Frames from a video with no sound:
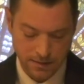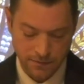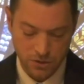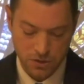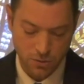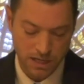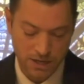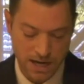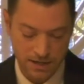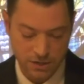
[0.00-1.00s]
Verse
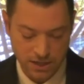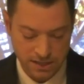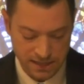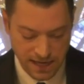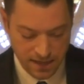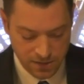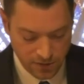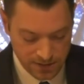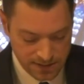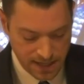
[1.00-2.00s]
29 Jesus
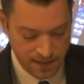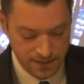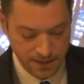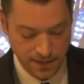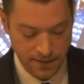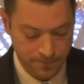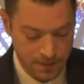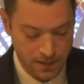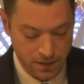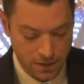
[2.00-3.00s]
answered and said unto them,
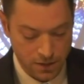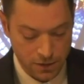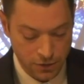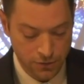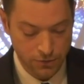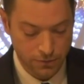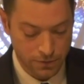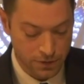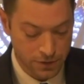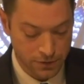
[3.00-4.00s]
You
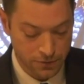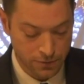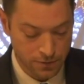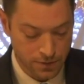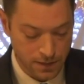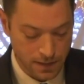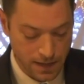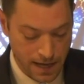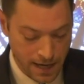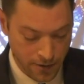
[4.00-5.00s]
do
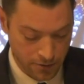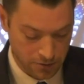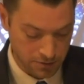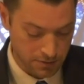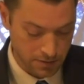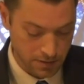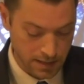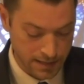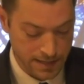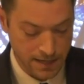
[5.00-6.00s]
error
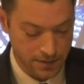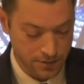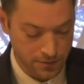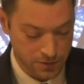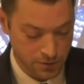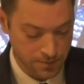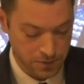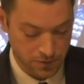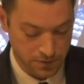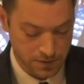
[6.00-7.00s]
and not know the
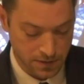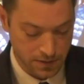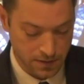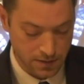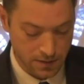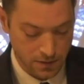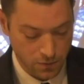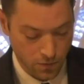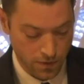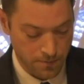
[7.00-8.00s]
scriptures
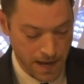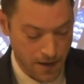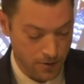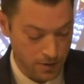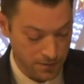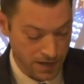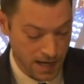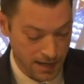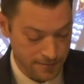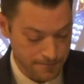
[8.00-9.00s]
nor the power of
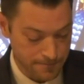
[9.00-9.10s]
God.